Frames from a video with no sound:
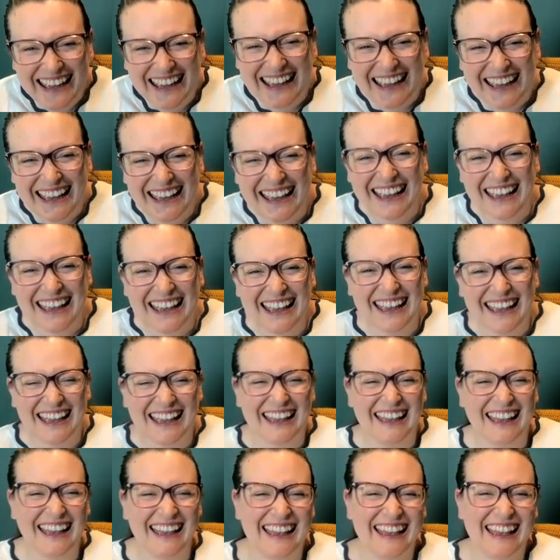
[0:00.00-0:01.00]

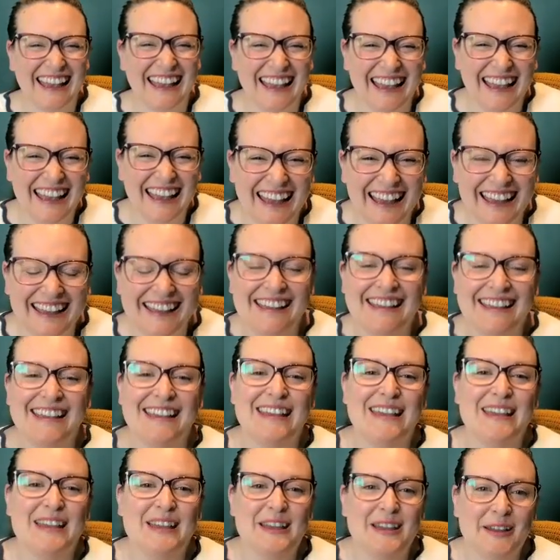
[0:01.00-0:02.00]

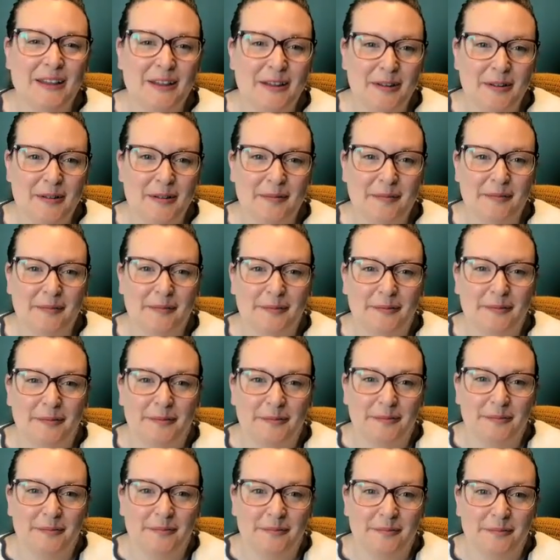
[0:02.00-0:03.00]

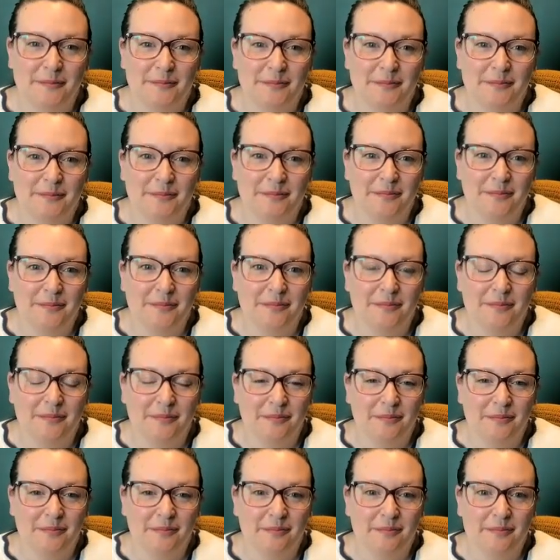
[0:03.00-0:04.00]

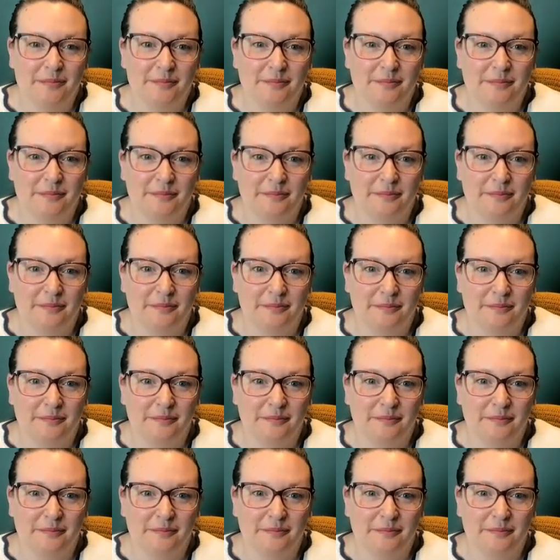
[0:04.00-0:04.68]
[no speech]